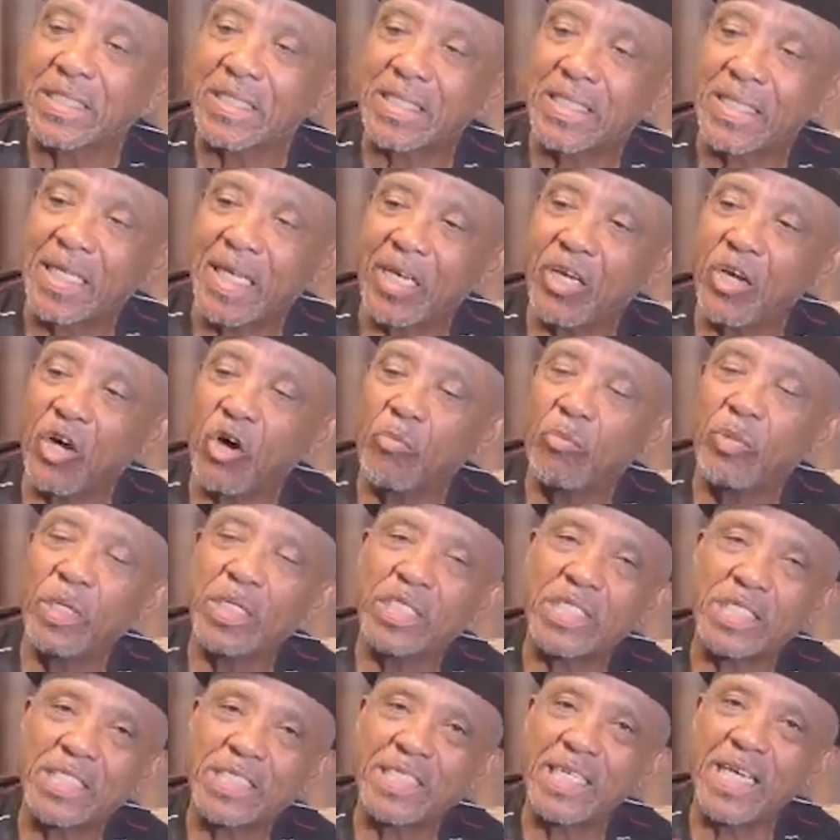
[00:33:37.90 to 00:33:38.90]
They're going to be
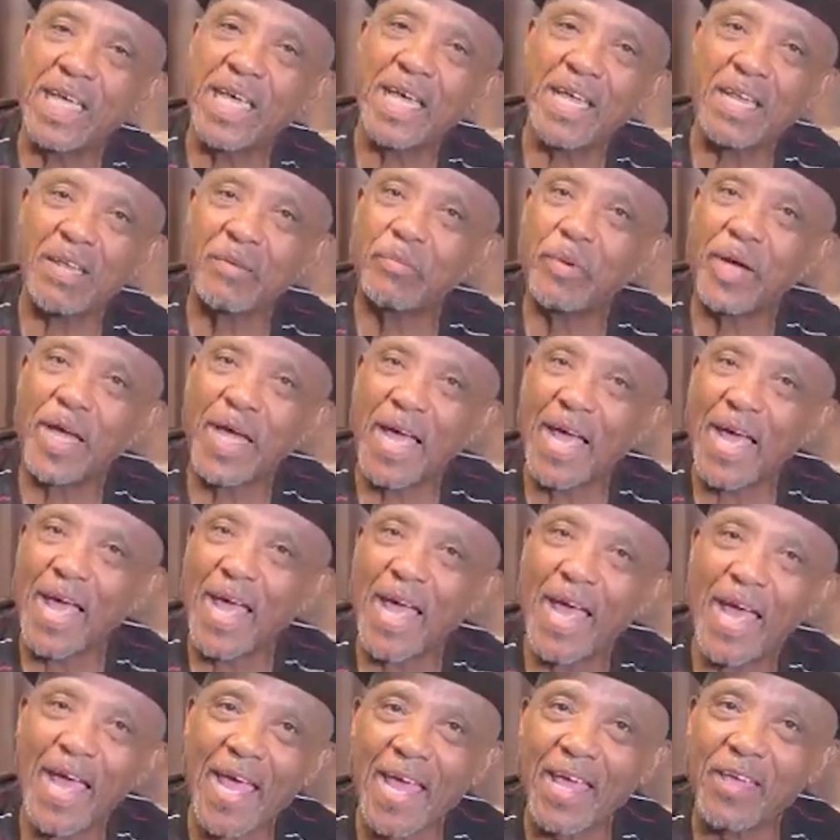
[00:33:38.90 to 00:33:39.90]
standing
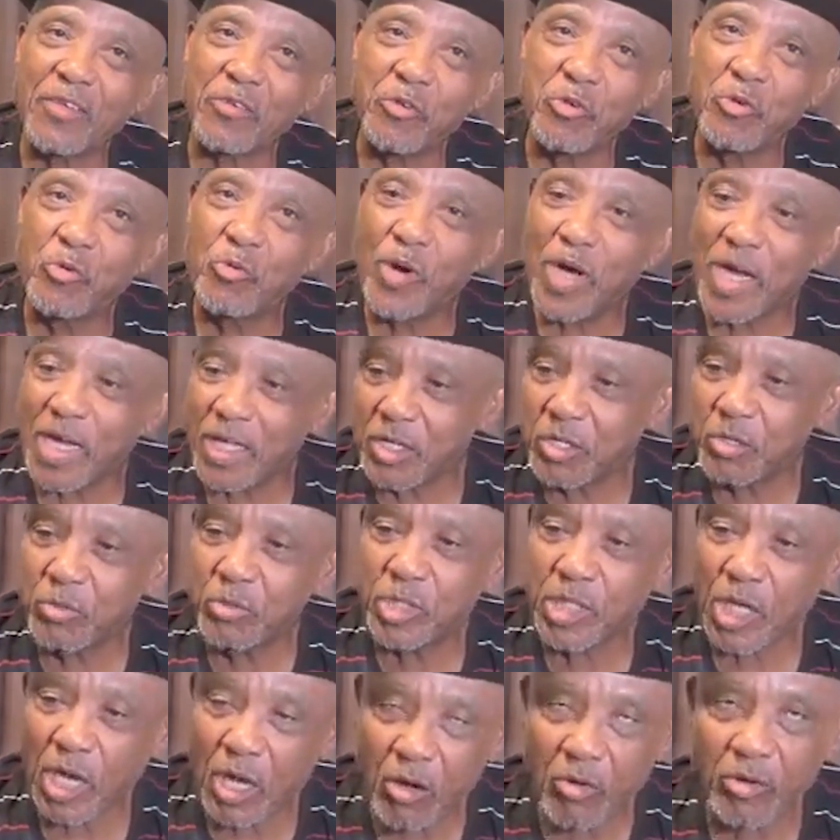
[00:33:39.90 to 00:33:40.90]
behind you while you
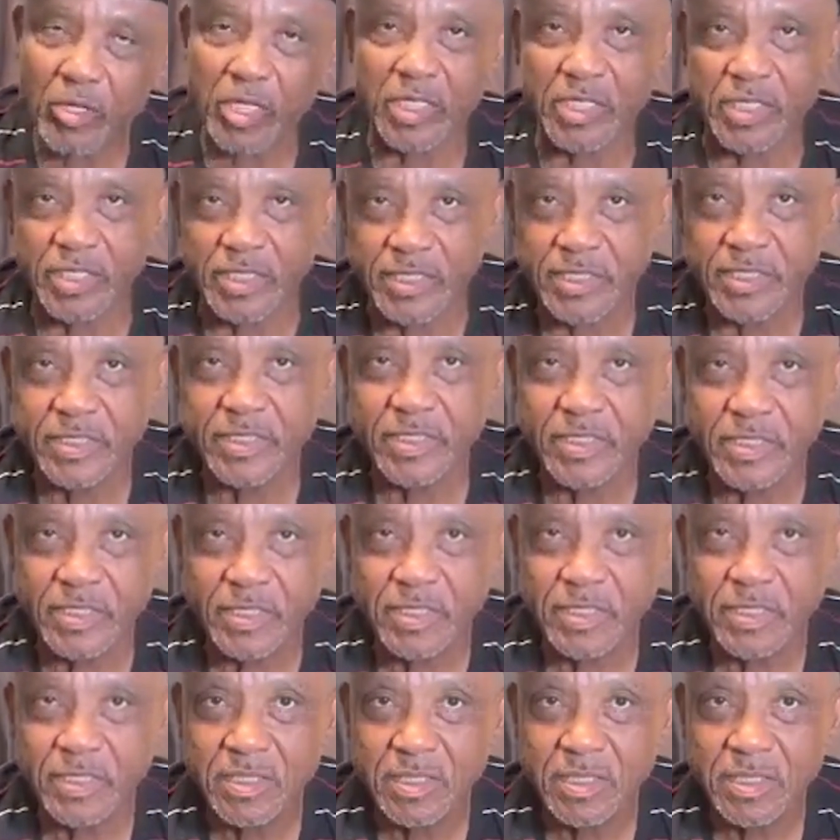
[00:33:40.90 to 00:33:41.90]
talking.
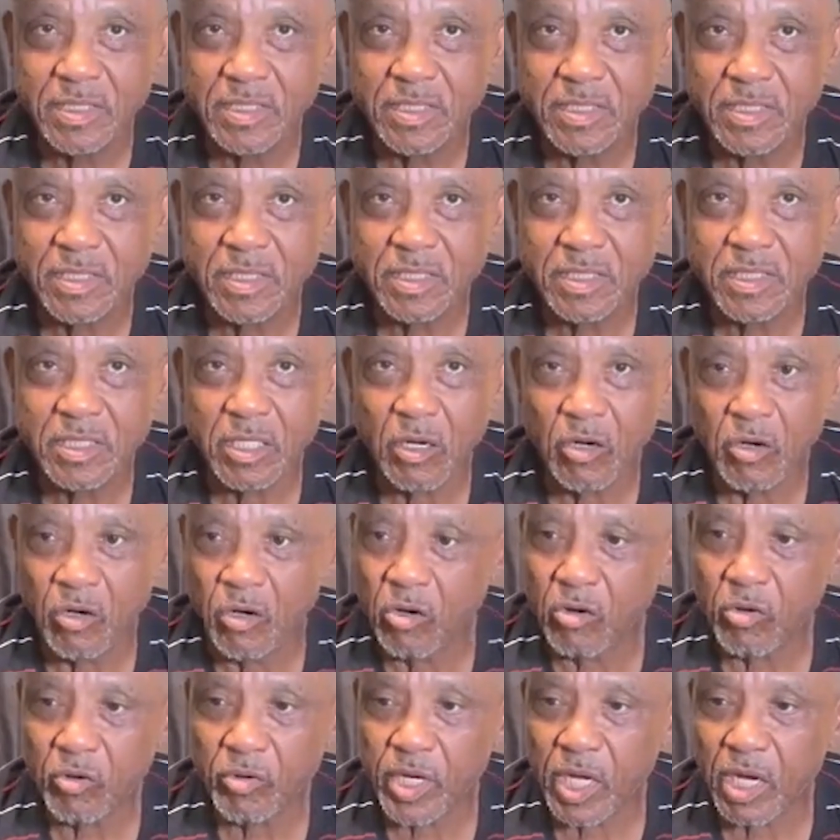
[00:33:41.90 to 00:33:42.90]
The
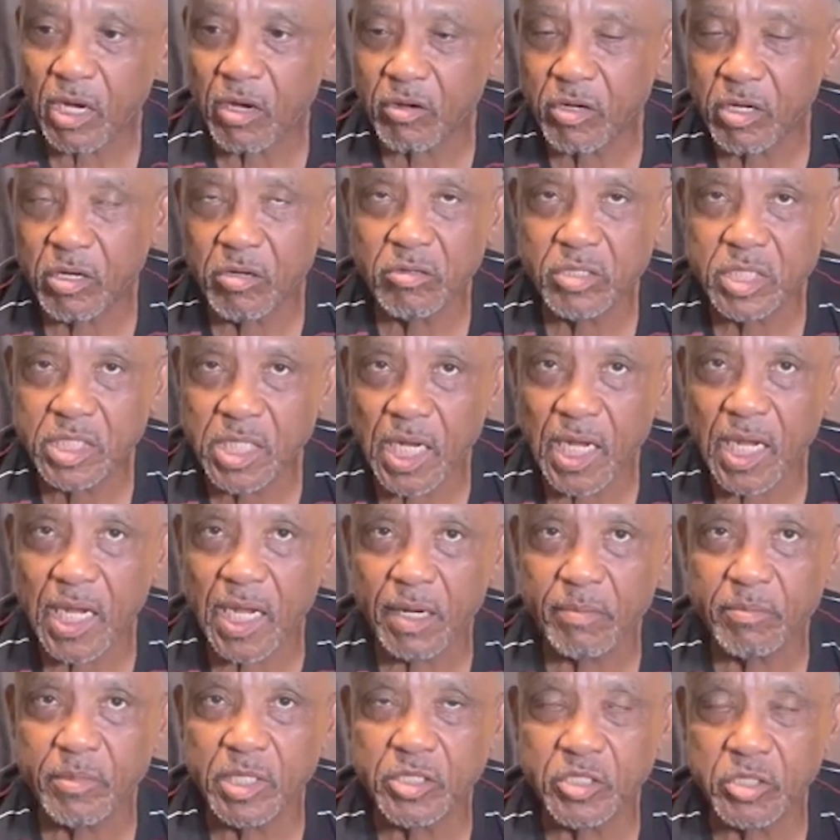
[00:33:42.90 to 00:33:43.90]
whole doggone
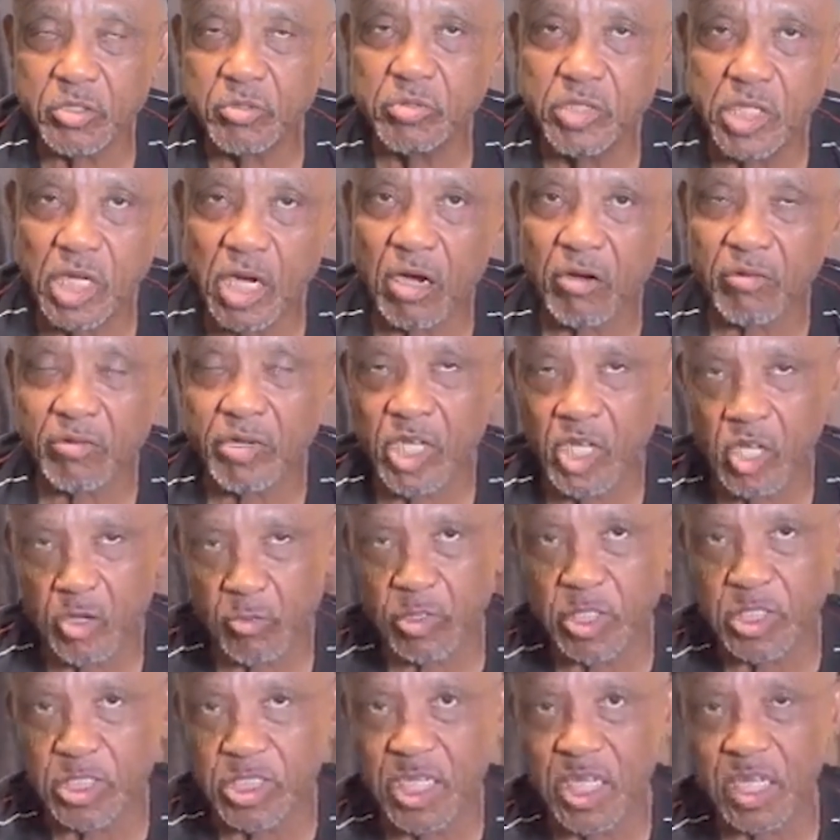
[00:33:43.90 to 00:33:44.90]
time that you talking, they're going
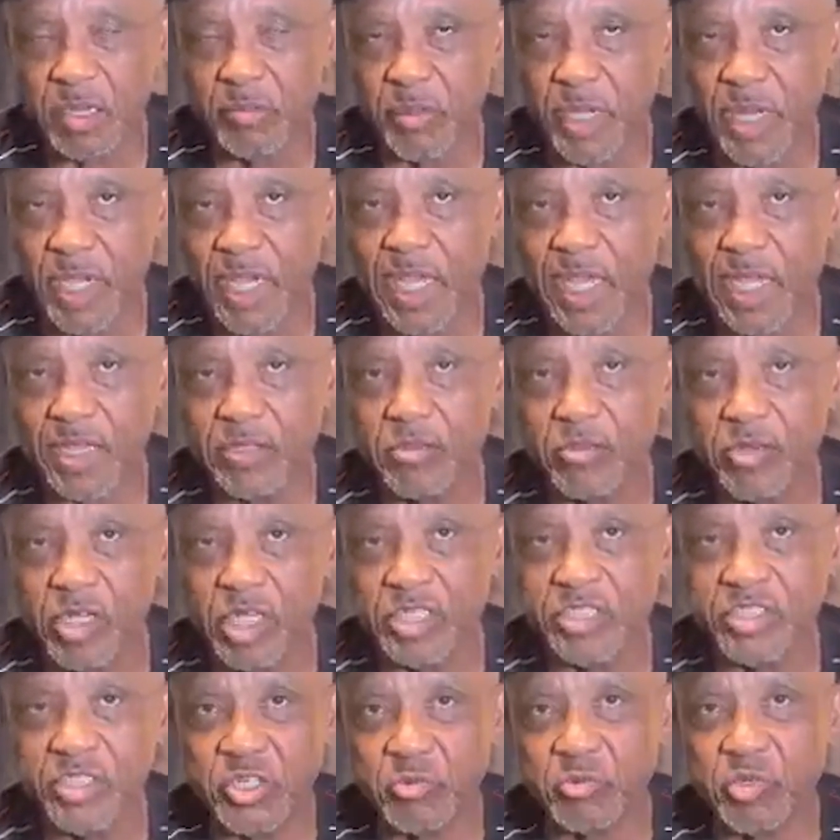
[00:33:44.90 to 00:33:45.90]
to be standing behind you
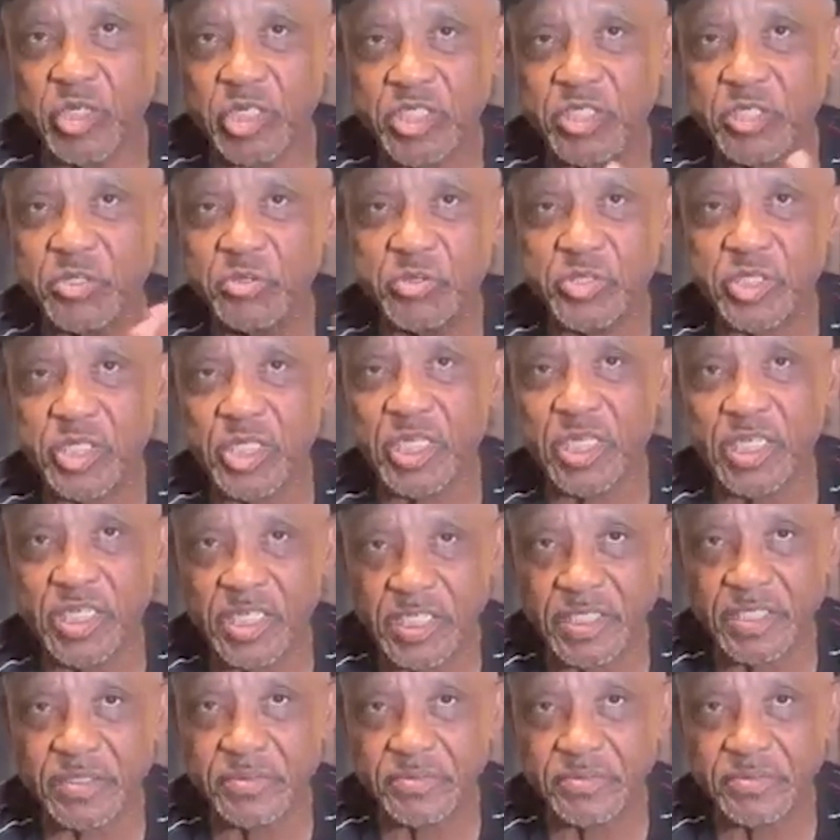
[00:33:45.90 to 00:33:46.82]
listening to what you saying.